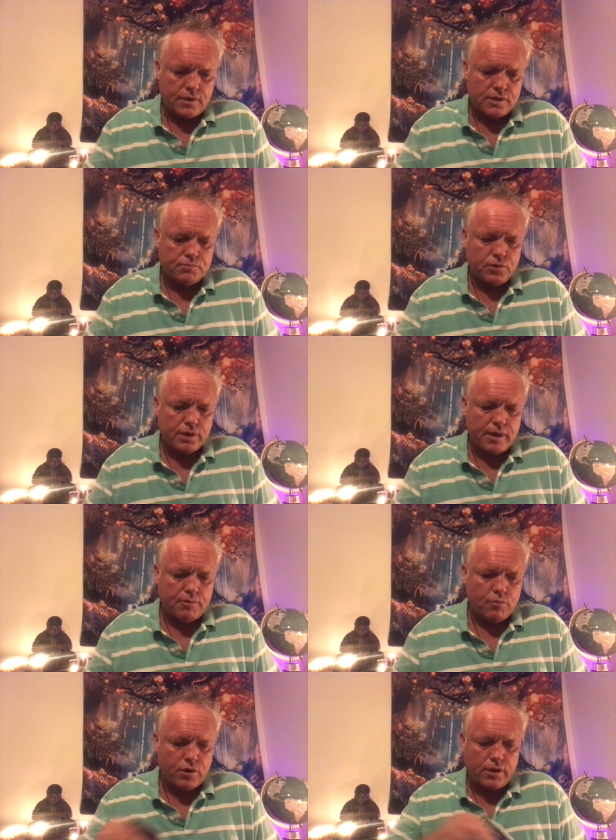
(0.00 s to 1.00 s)
let's pull a
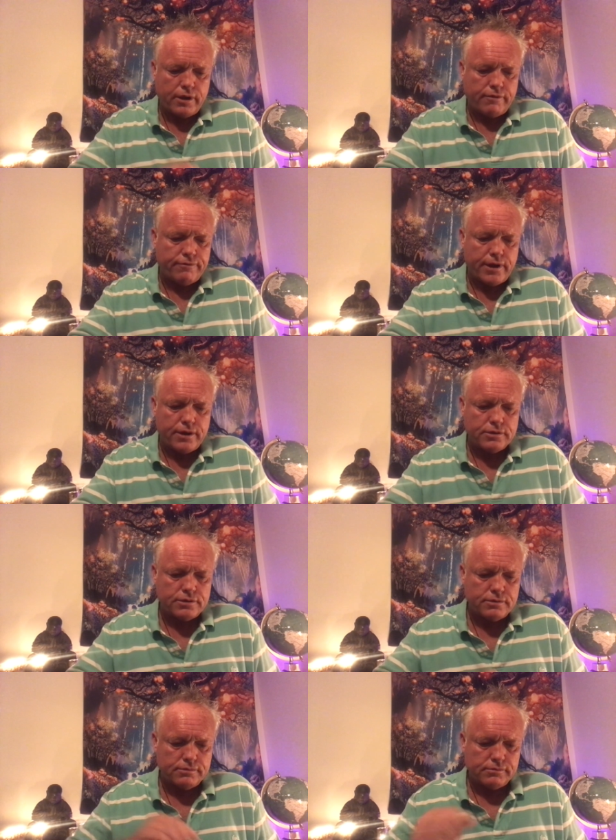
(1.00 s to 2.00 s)
couple more clarifiers.